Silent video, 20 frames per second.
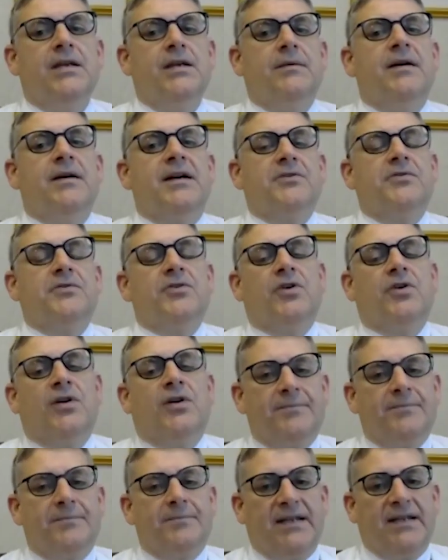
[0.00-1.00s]

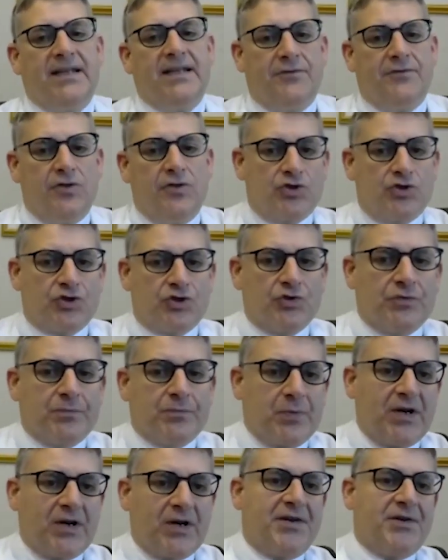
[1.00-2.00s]
I believe you should
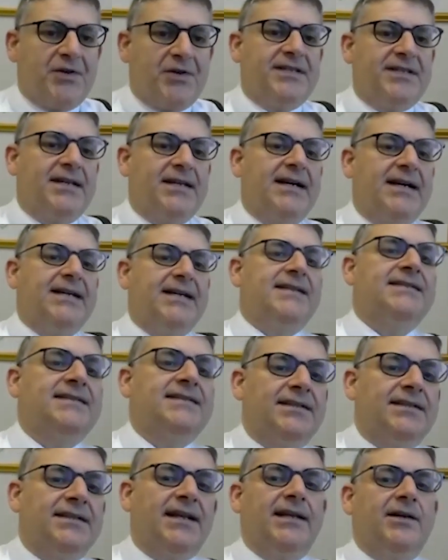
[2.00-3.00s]
prioritize
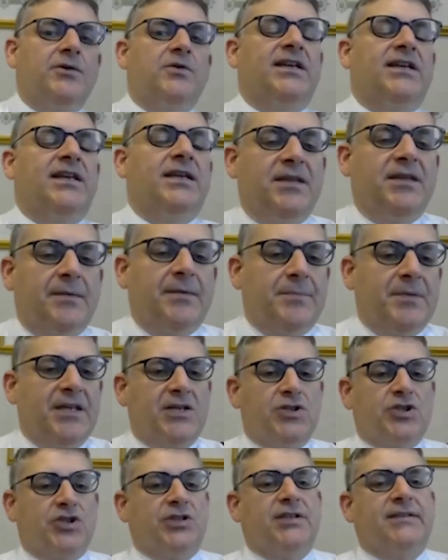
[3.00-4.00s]
in a leukemia
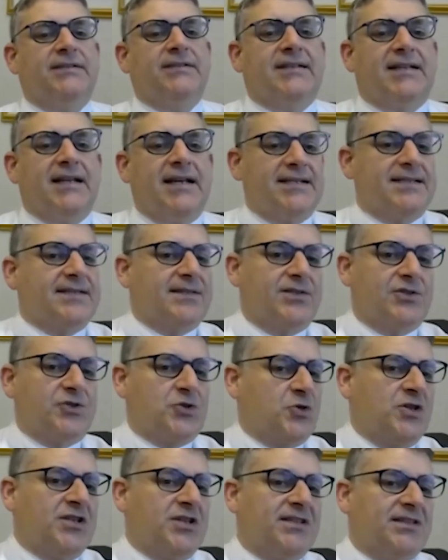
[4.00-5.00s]
patient cancer
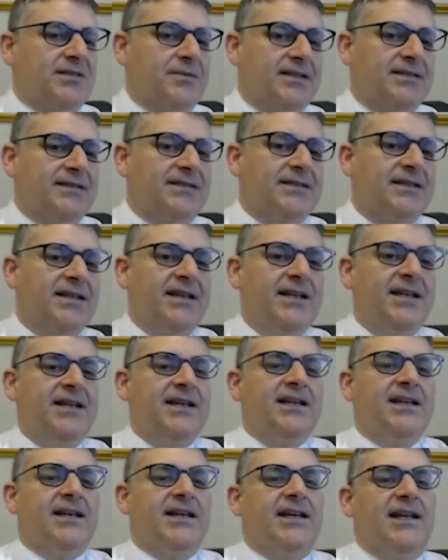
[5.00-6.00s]
treatment.
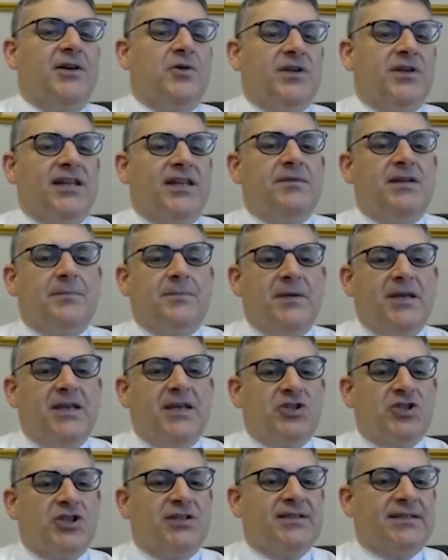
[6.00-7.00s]
A leukemia
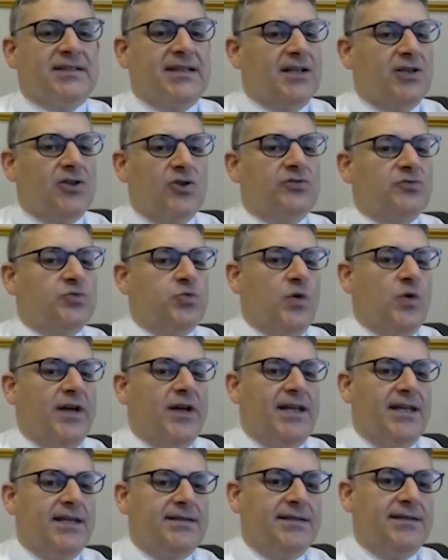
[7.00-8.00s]
patient cannot
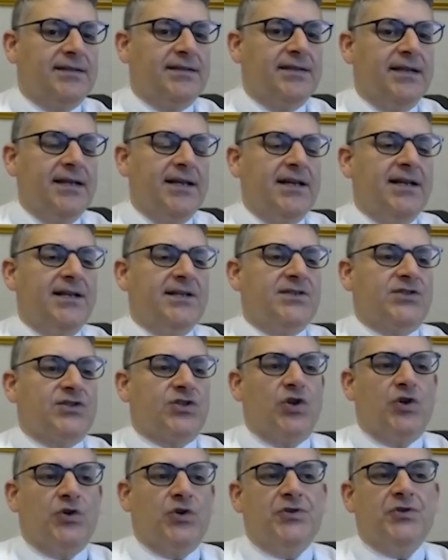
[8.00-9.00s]
wait.
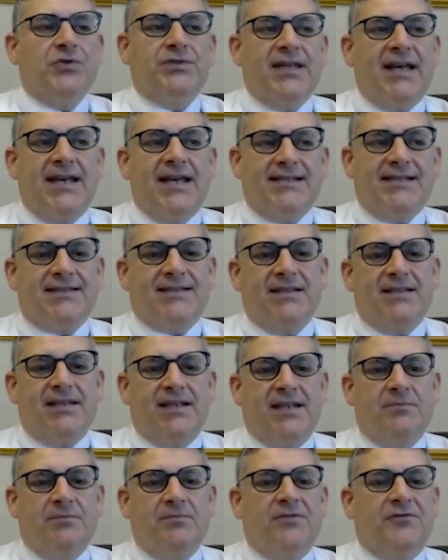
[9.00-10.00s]
So you test
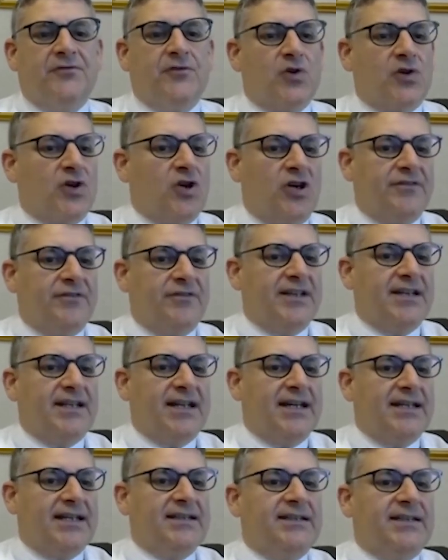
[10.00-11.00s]
him for
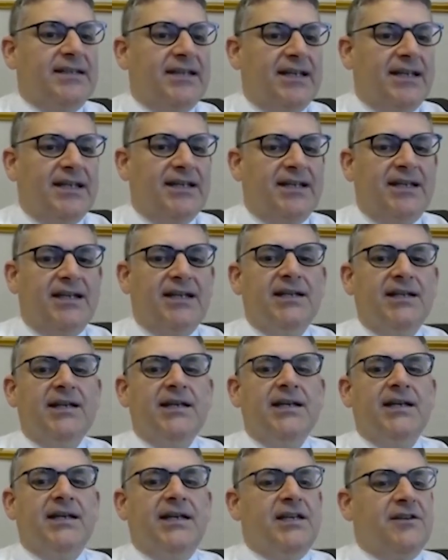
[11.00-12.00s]
COVID-19.
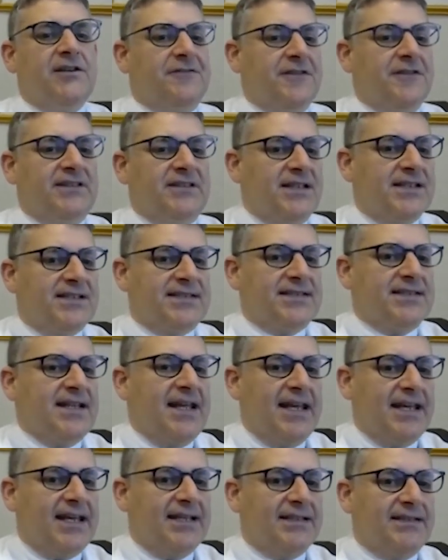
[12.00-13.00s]
If it is
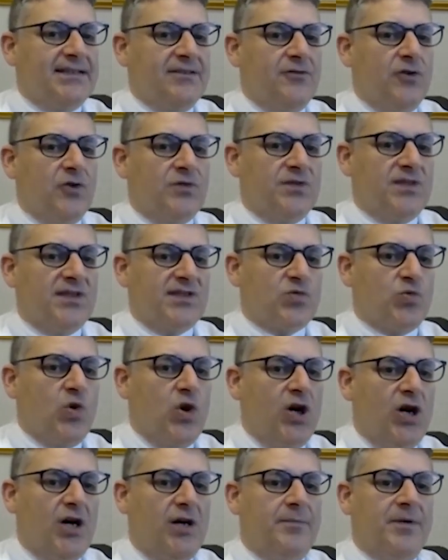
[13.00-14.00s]
negative on the
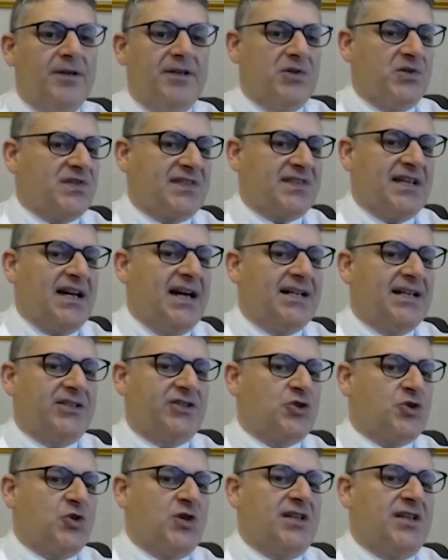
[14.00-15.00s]
swab, you start
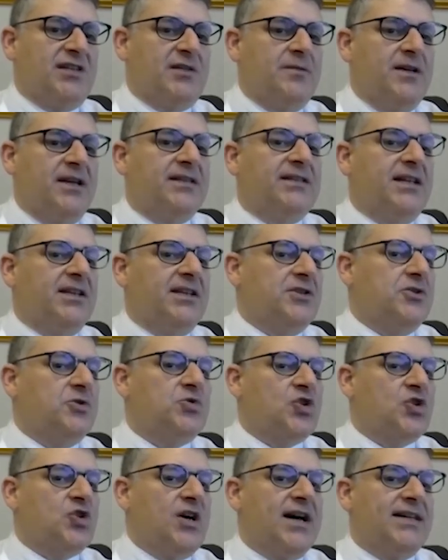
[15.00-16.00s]
treatment and you
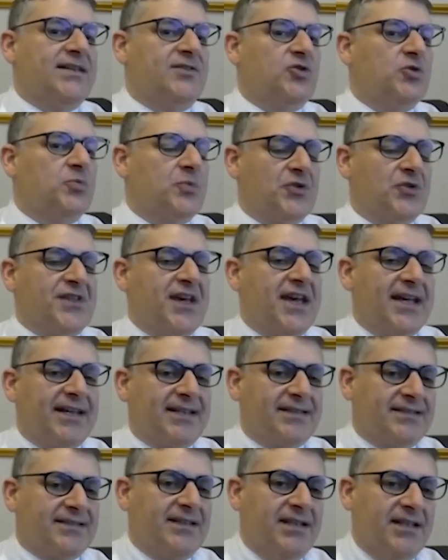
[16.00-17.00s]
try to
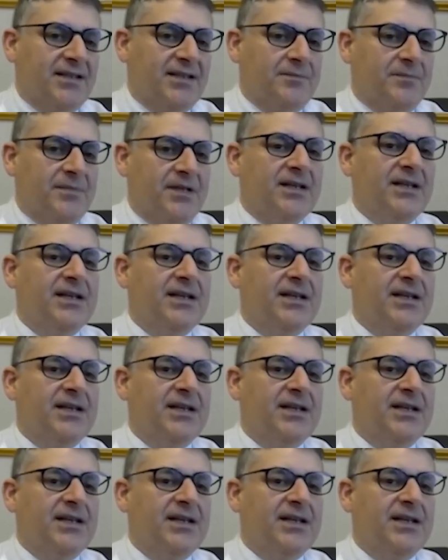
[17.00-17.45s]
protect him.